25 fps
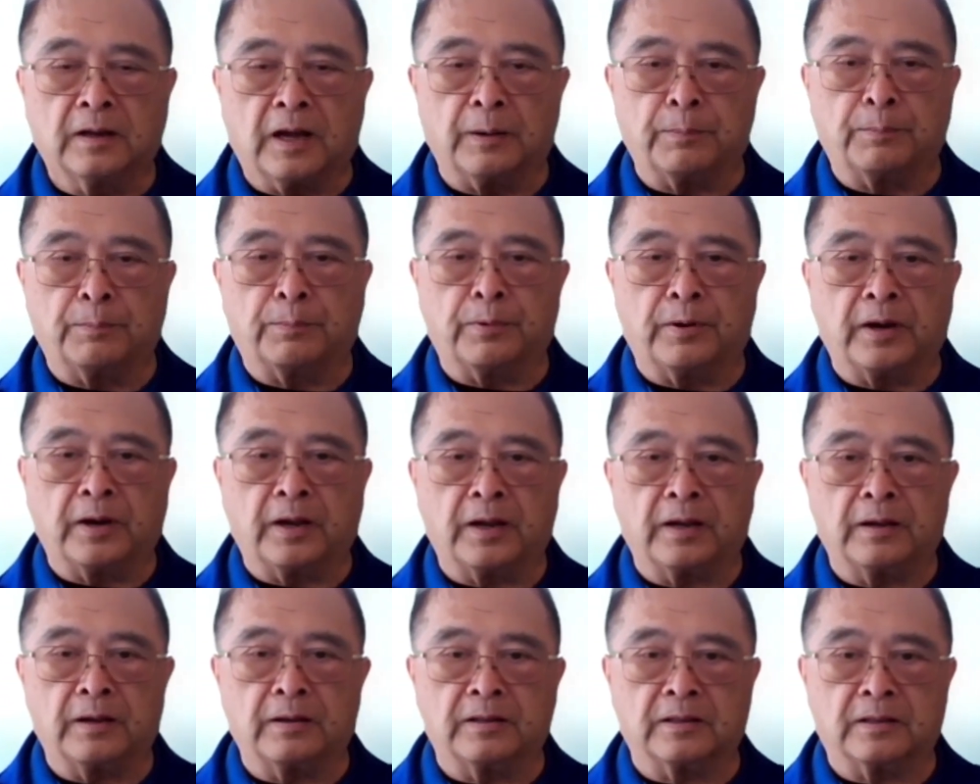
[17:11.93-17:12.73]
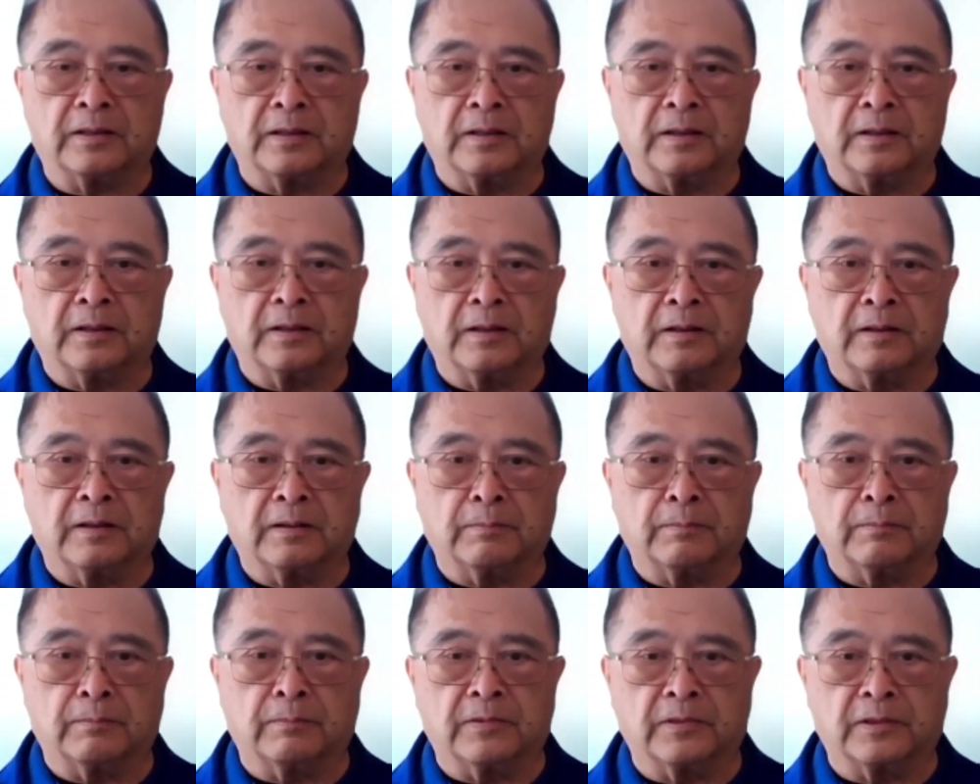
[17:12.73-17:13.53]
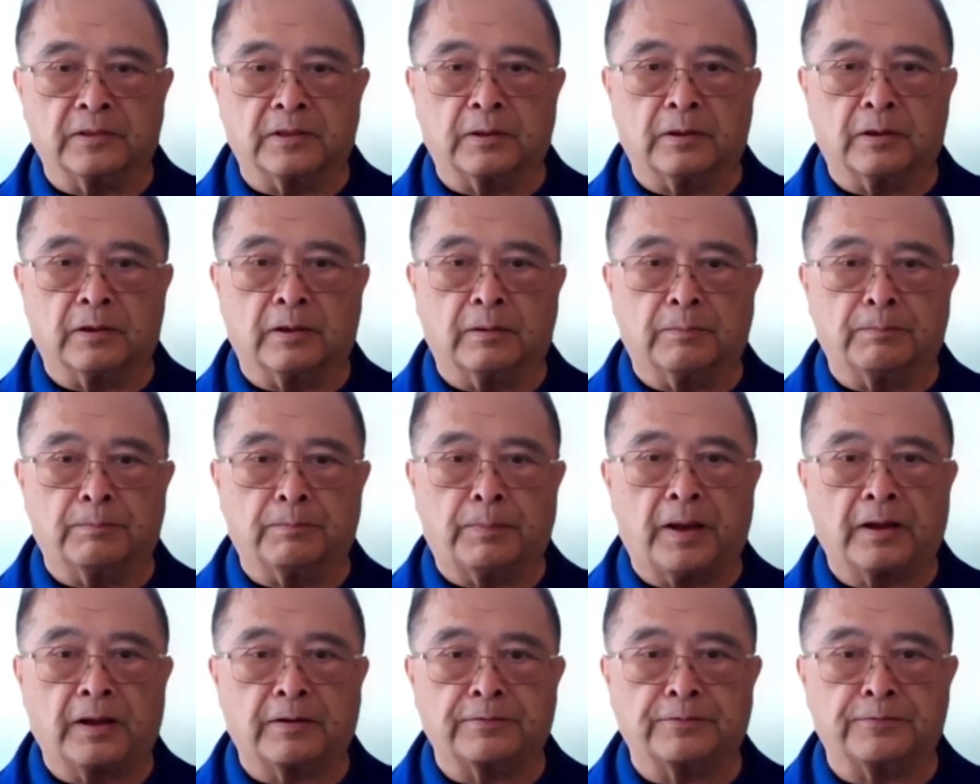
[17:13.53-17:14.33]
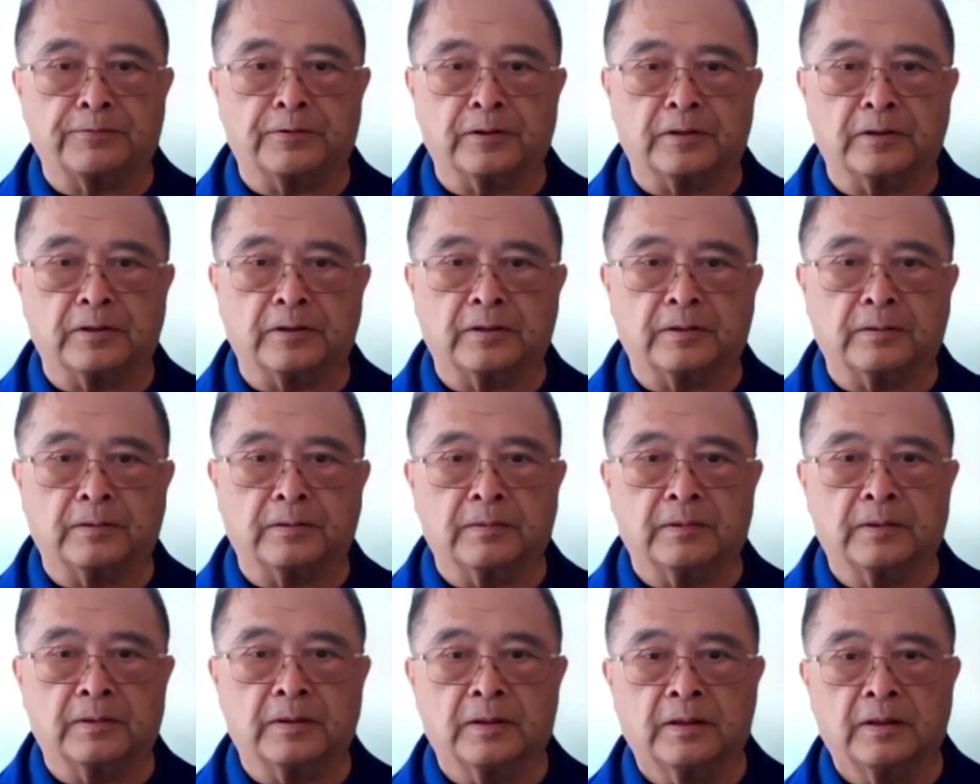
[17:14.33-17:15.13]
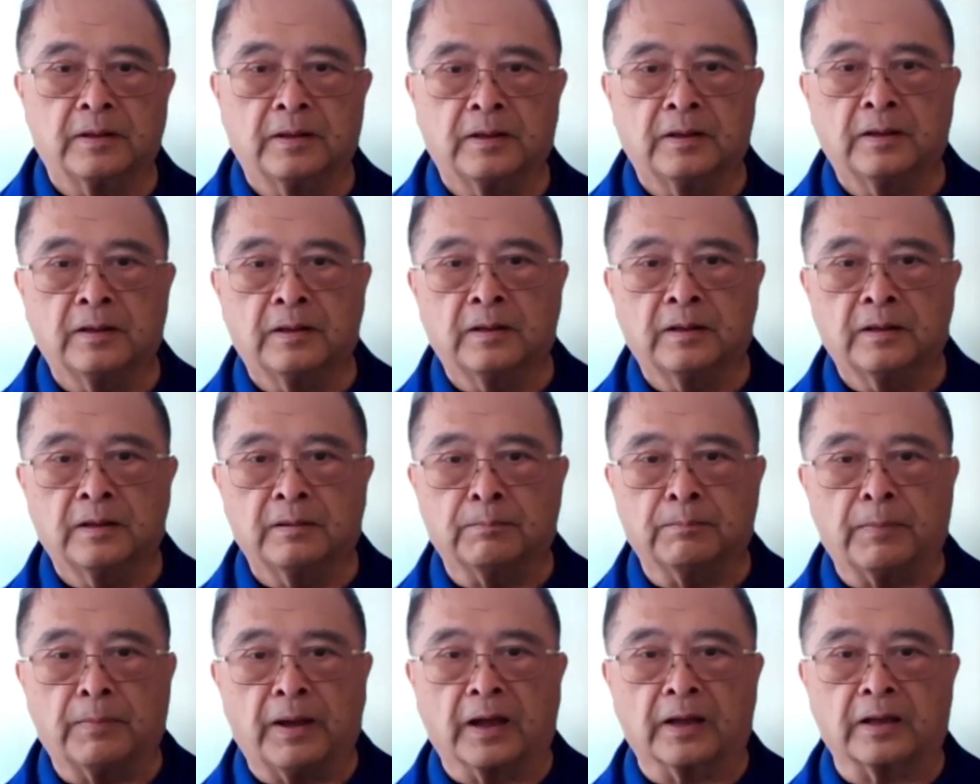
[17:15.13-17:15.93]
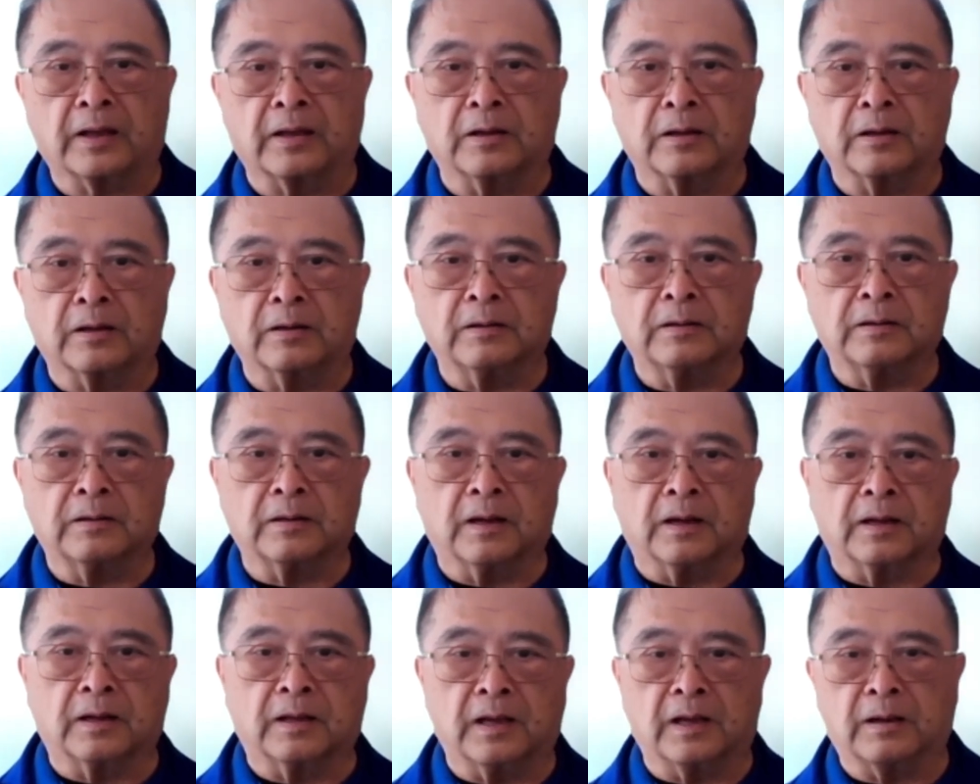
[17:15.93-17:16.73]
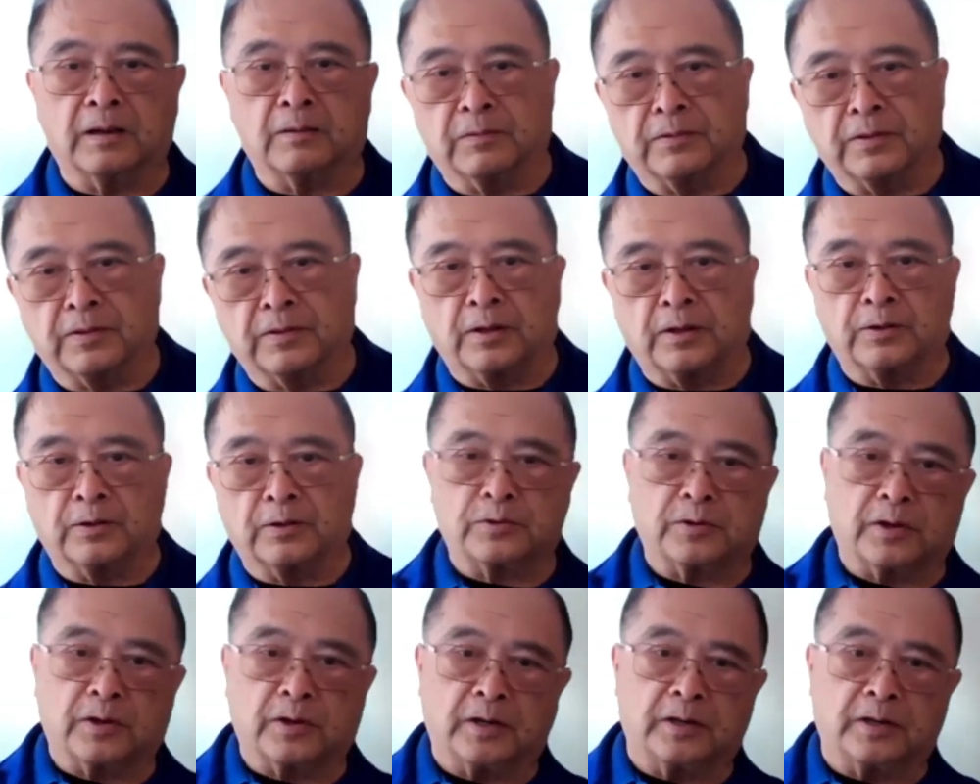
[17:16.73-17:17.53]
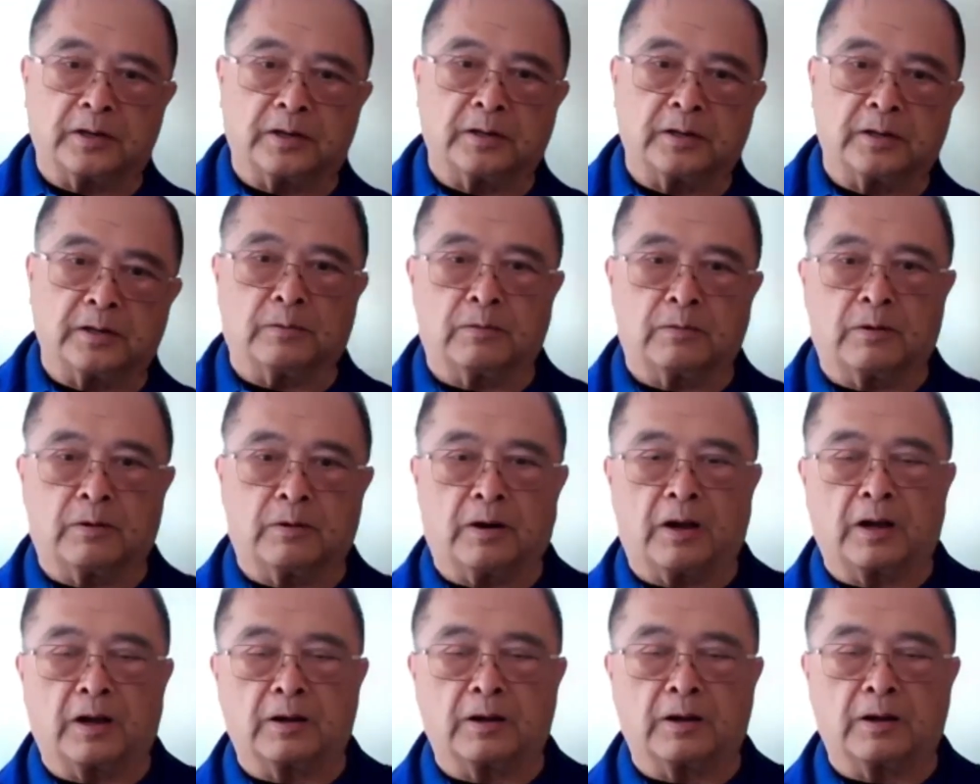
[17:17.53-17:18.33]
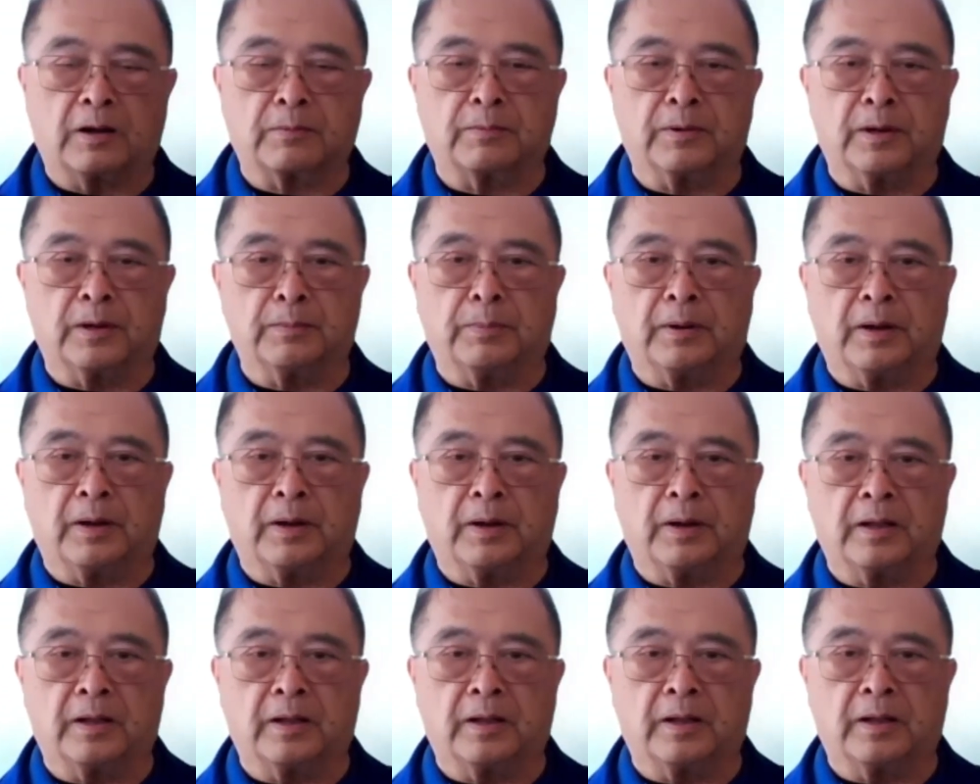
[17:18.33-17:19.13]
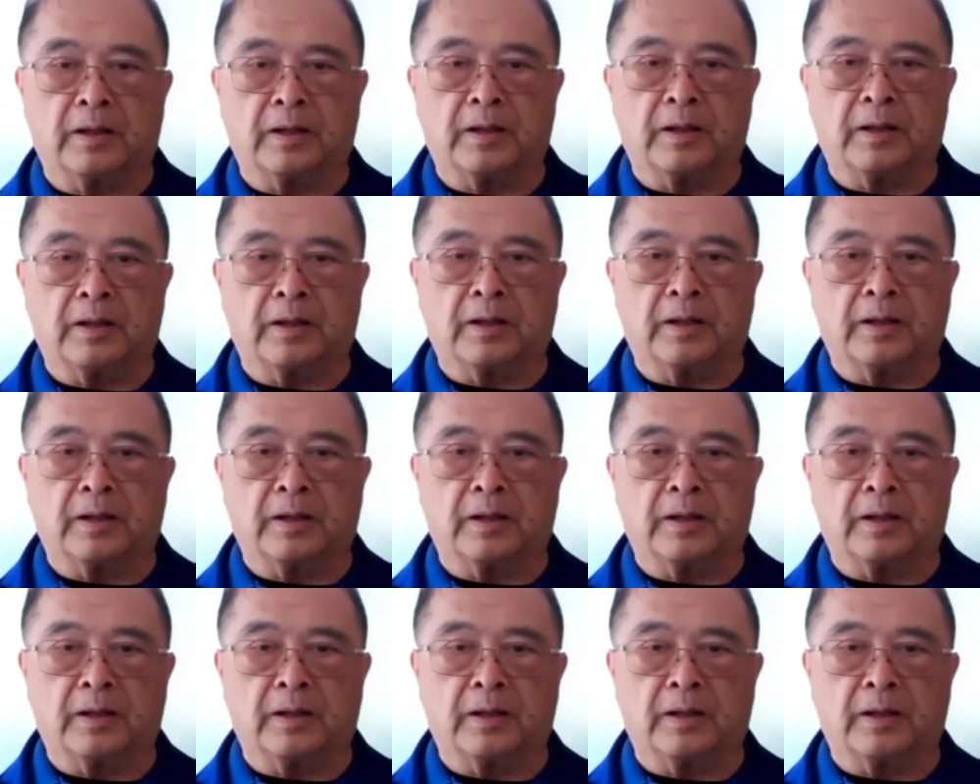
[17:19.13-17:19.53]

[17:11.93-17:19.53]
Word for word: I bring the back foot back here again without trying to rock my body.